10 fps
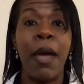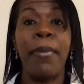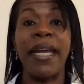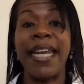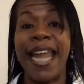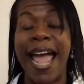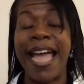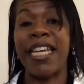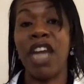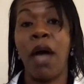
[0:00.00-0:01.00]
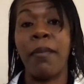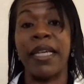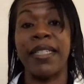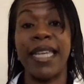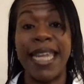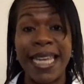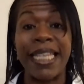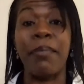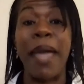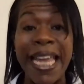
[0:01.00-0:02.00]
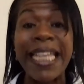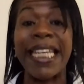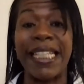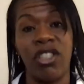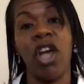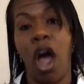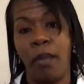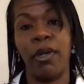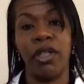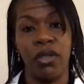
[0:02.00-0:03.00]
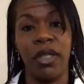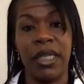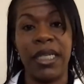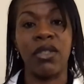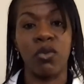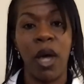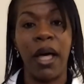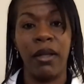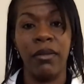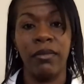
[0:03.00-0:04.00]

but an economics independence opportunity as well.